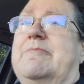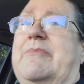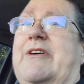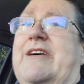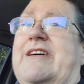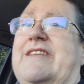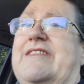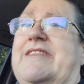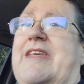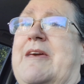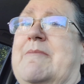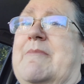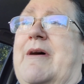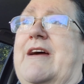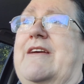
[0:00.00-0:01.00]
but
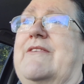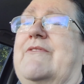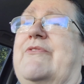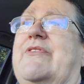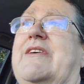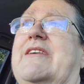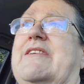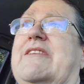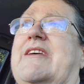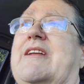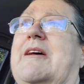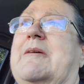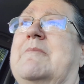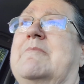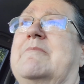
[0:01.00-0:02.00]
they might feel
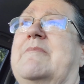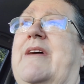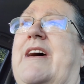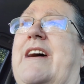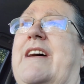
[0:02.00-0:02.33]
that I'm